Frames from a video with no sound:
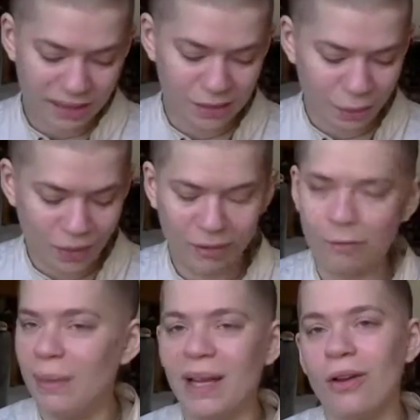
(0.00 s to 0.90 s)
is one
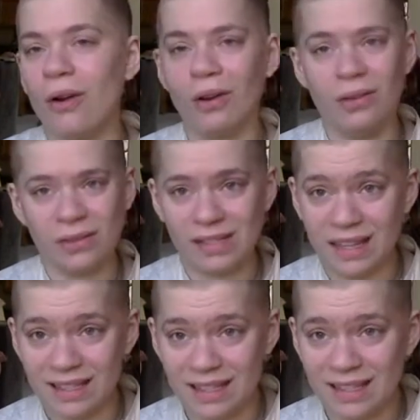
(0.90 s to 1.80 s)
of my cardinal
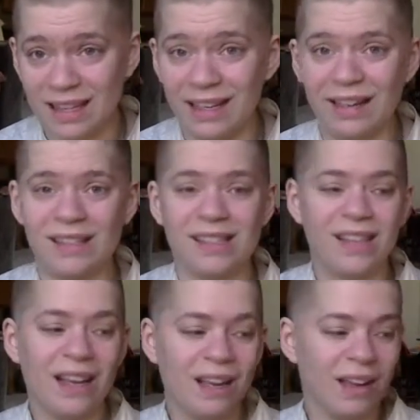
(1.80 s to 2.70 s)
scents. It
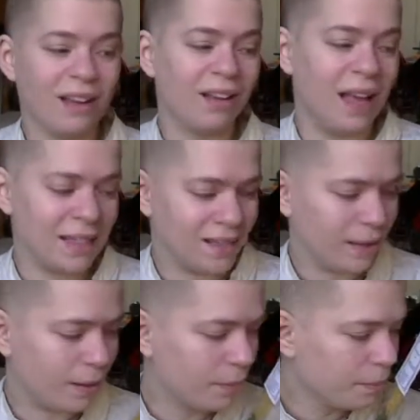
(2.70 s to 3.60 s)
is a
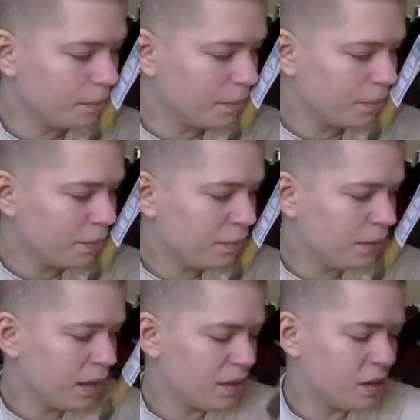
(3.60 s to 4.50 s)
classic.
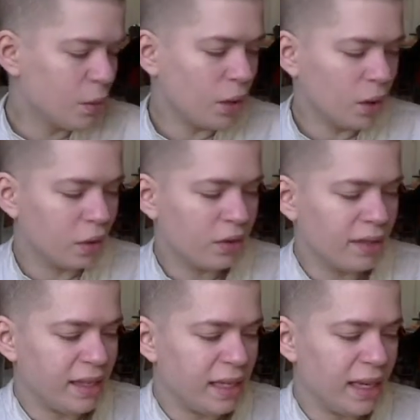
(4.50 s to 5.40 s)
It's so
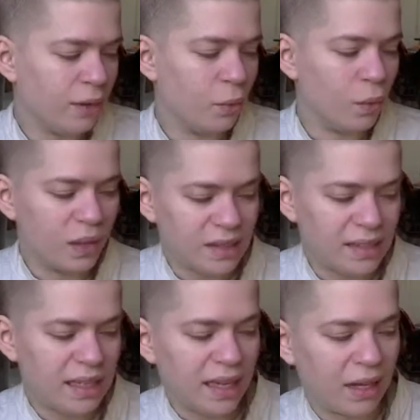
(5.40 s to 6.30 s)
earthy and
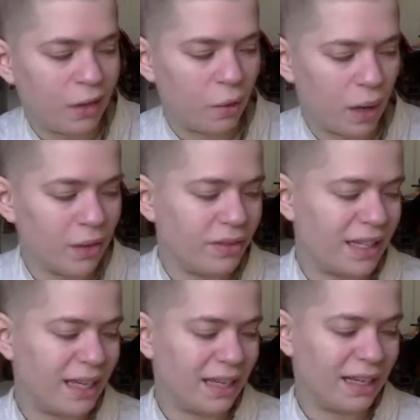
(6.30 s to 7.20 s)
woodsy and
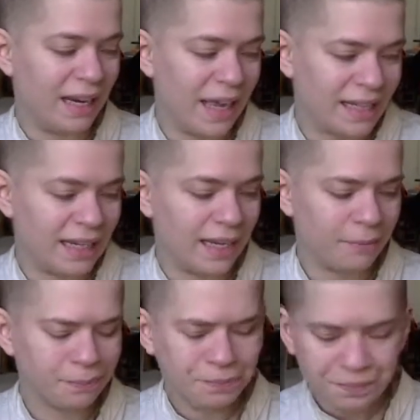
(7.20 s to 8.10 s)
grounding and
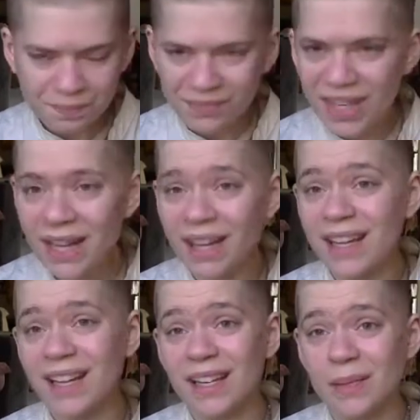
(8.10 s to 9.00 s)
connecting. And
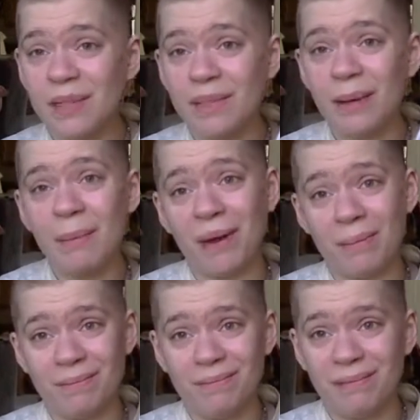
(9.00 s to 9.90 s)
it connects me to my
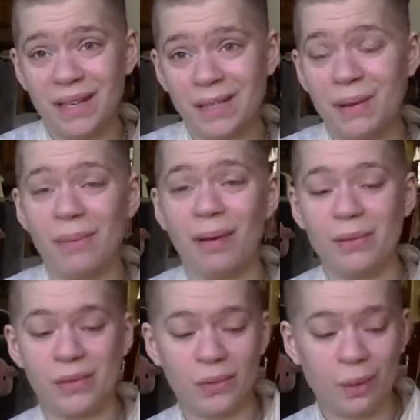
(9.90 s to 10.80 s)
mom because my mom
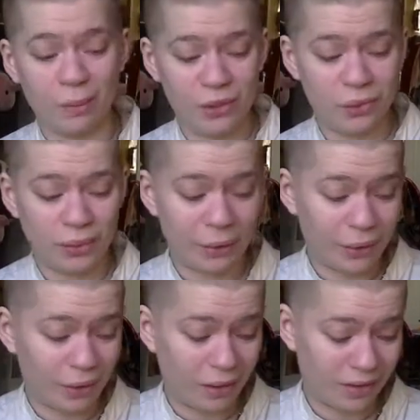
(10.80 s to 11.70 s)
used to wear patchouli
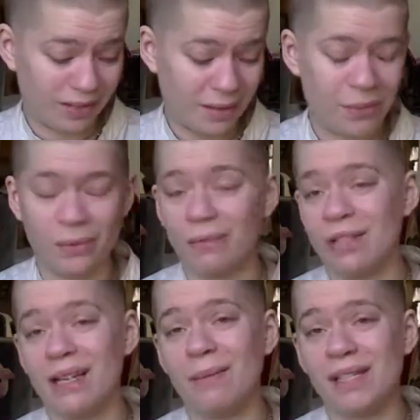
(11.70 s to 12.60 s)
oil all the time. So every
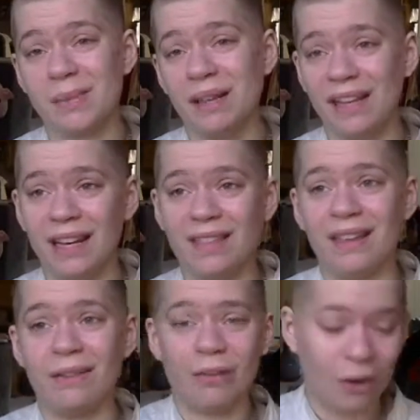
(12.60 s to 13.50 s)
time I smell it, I
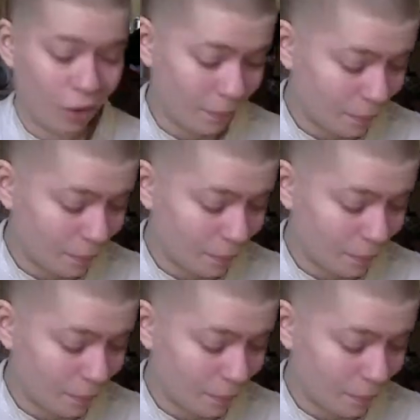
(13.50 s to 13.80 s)
think of her.